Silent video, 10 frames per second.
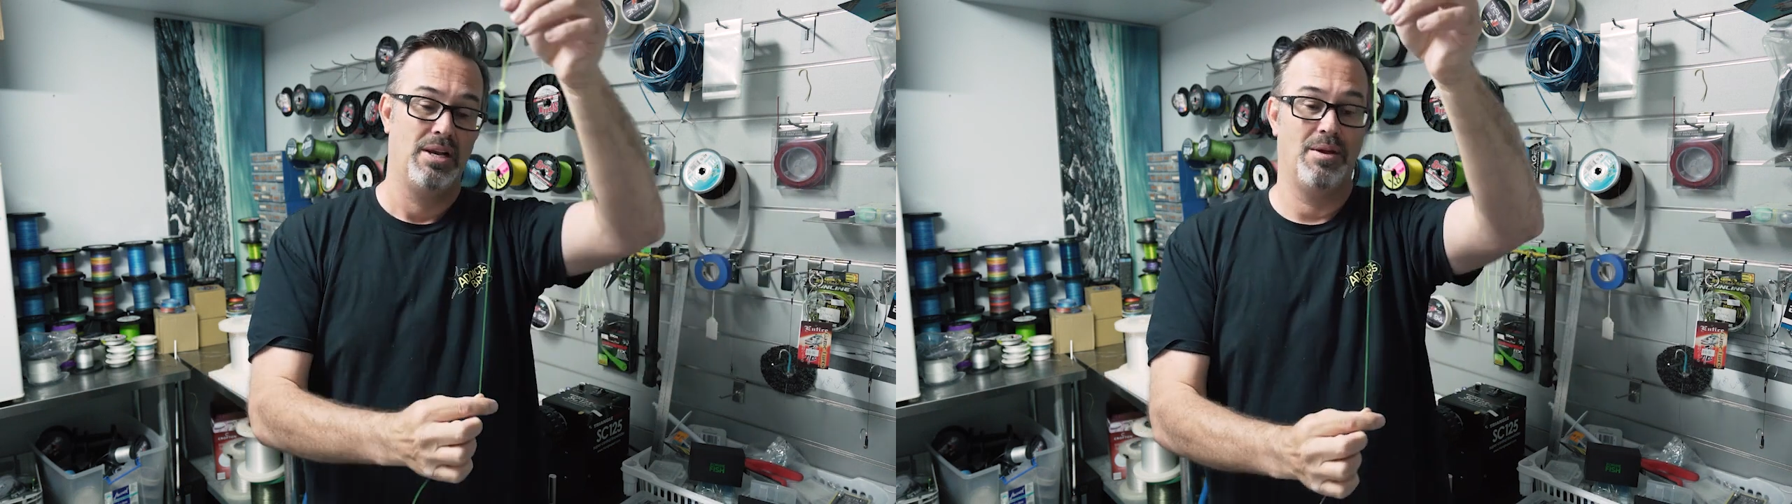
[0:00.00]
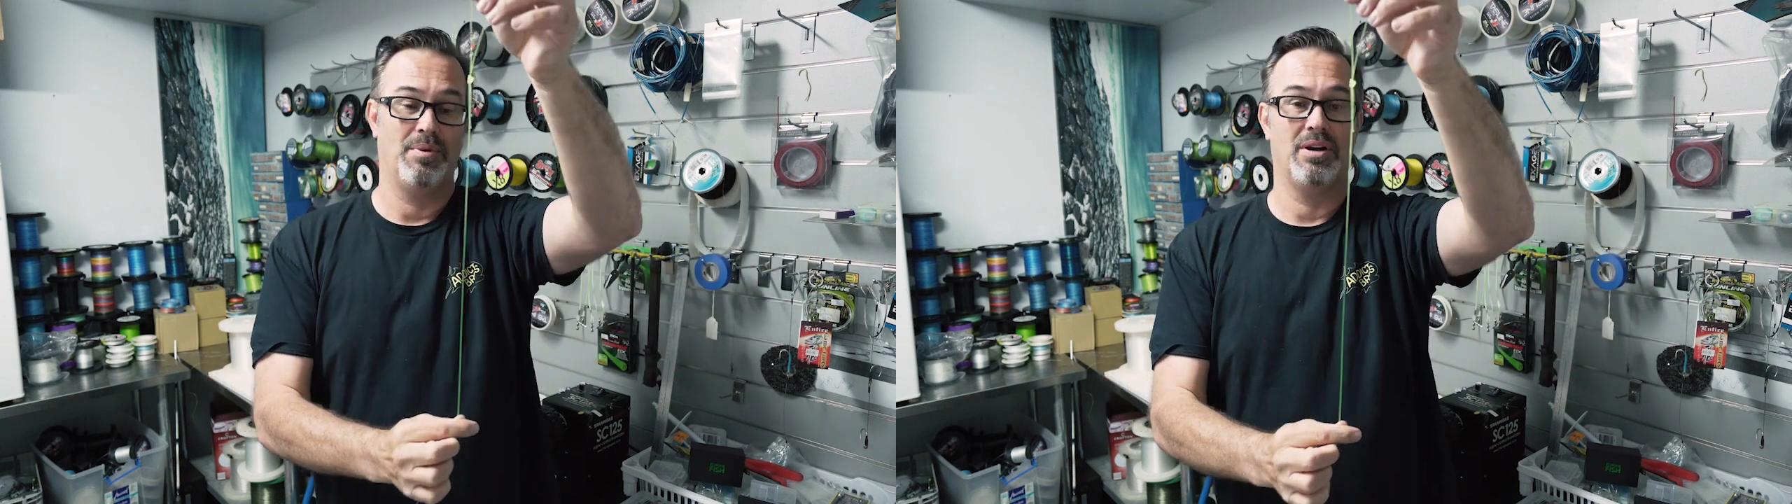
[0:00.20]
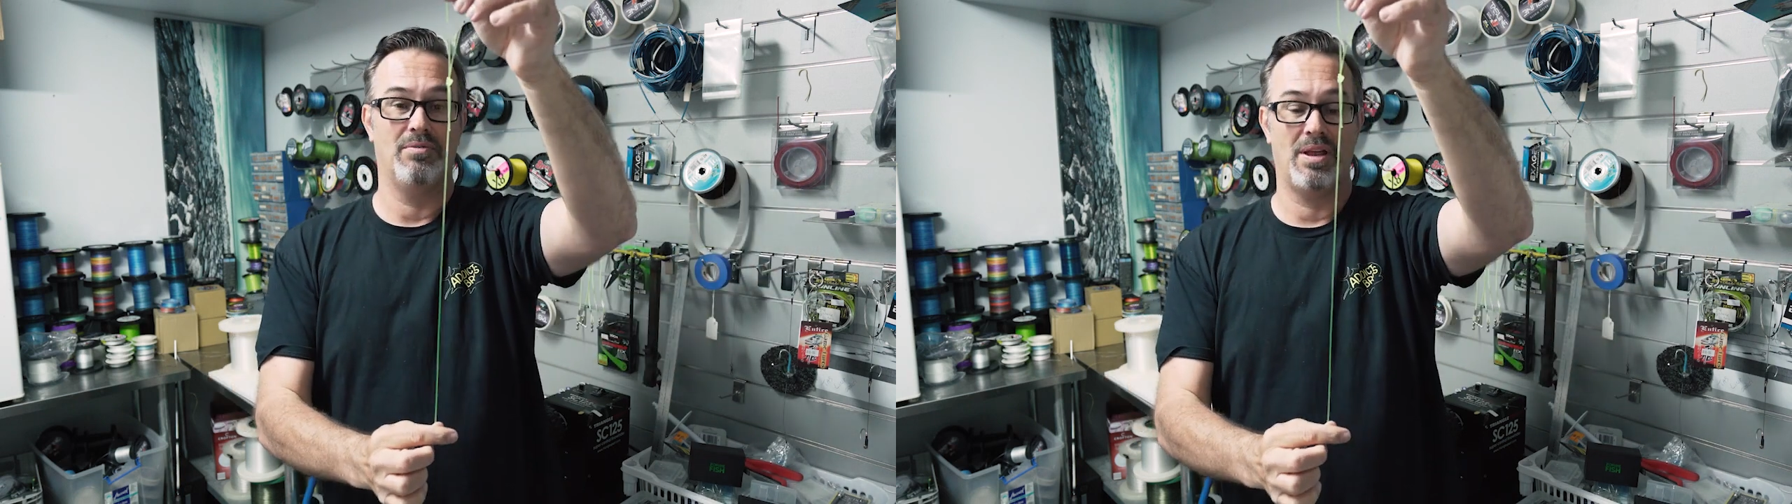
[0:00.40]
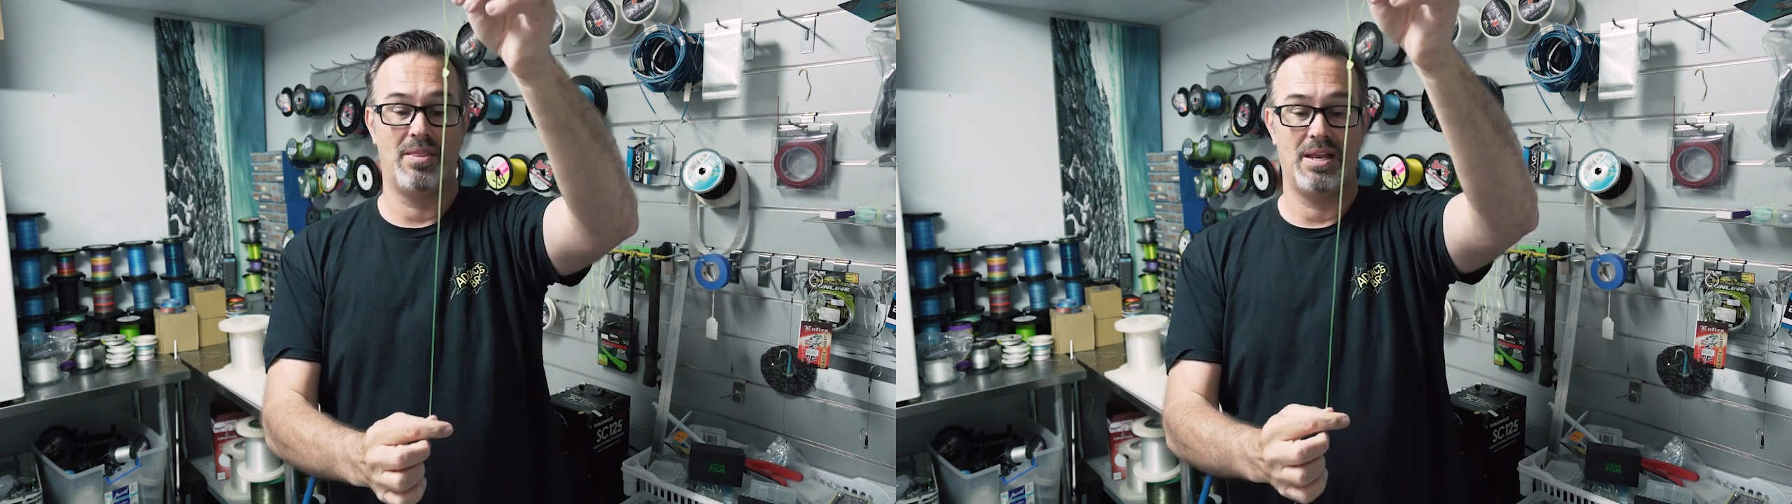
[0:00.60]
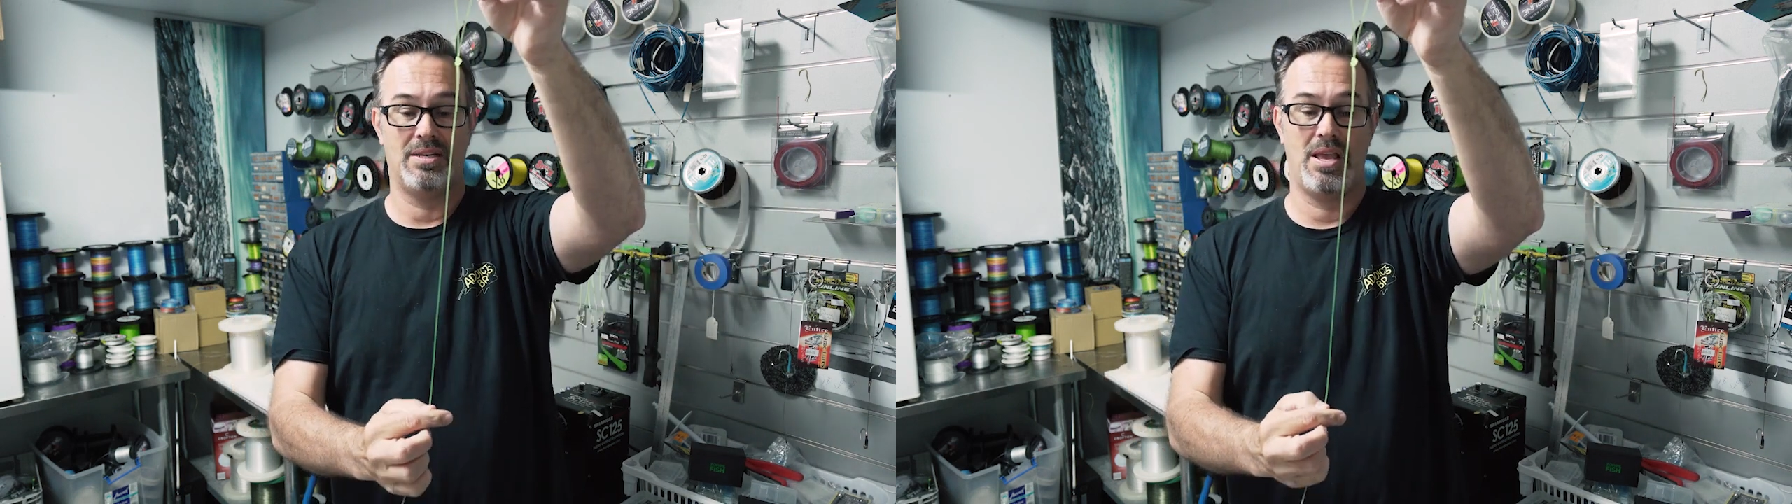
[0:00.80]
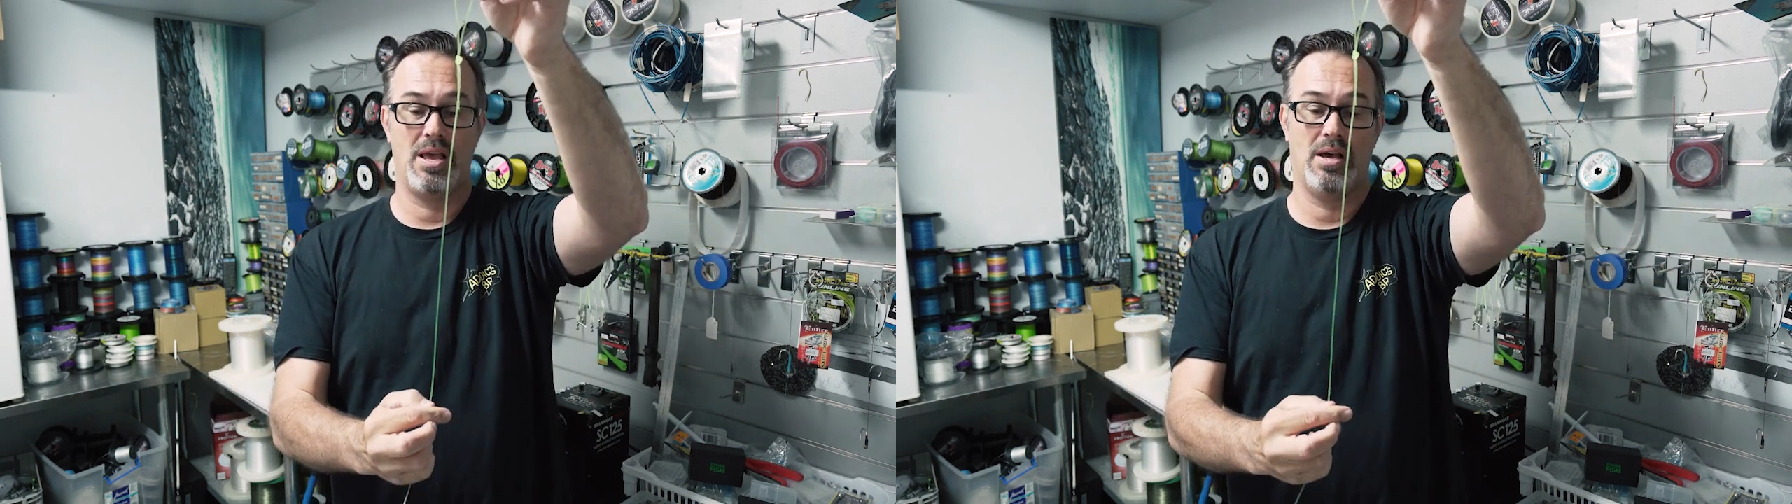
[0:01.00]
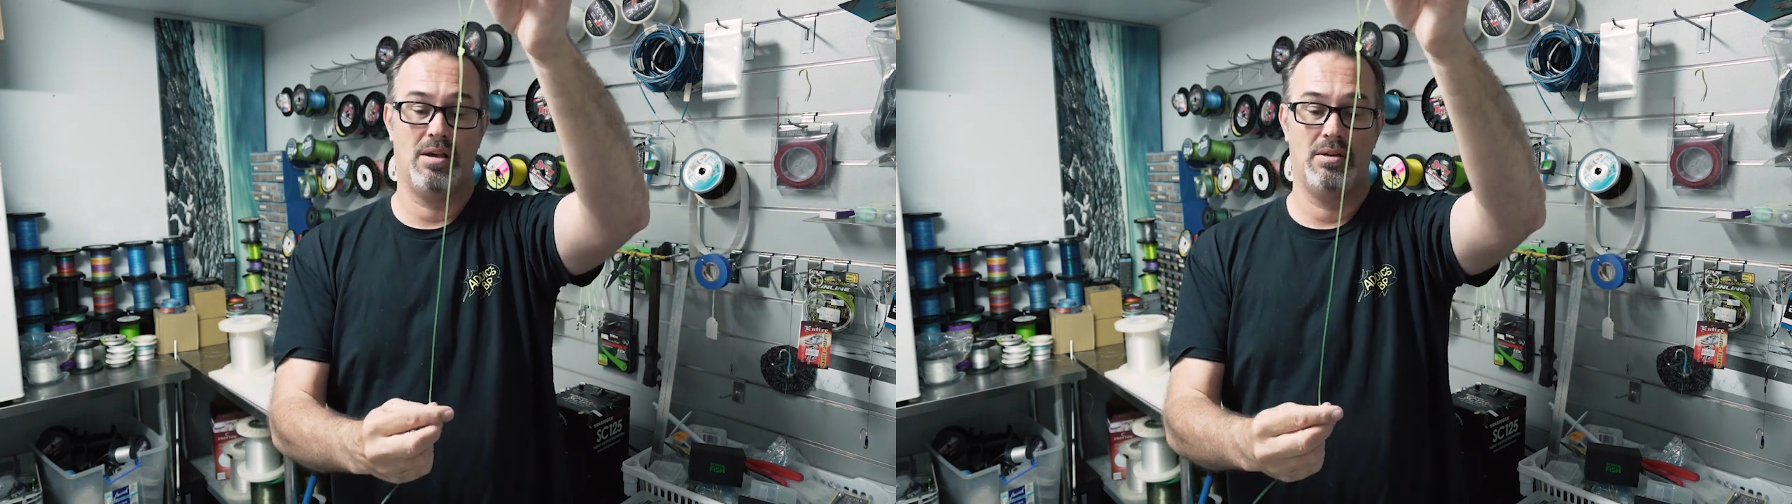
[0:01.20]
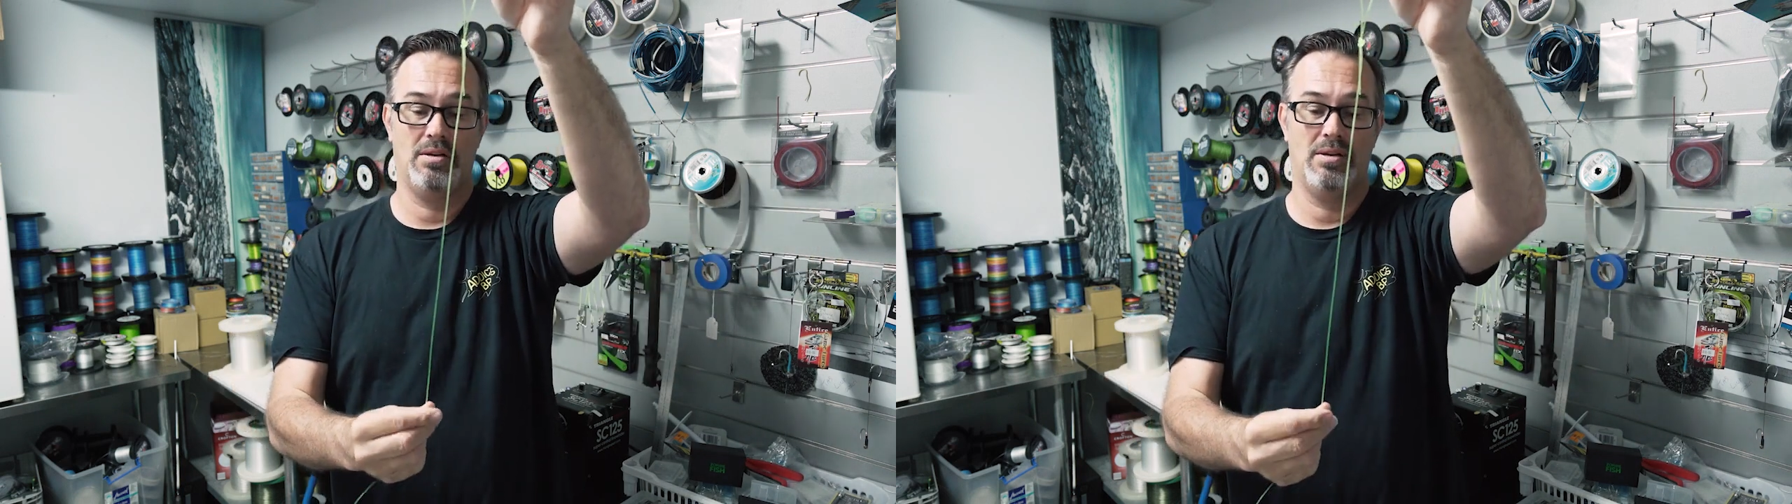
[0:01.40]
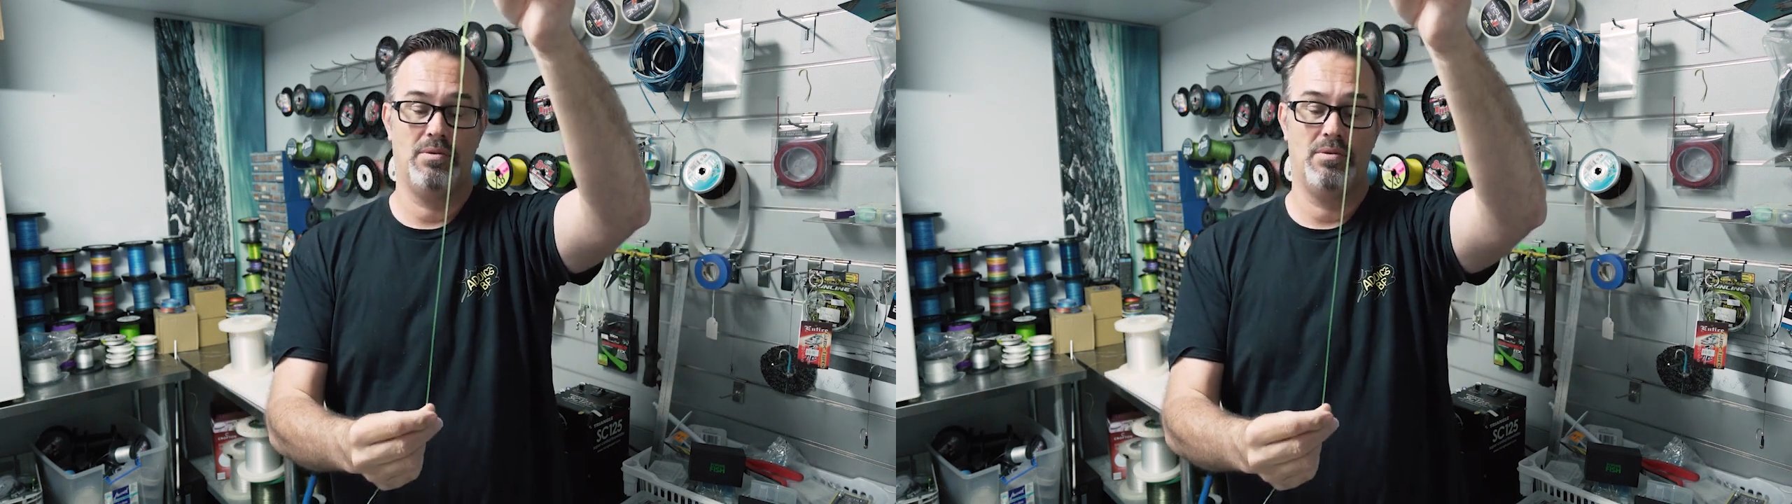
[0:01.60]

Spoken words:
Now we're going to run that down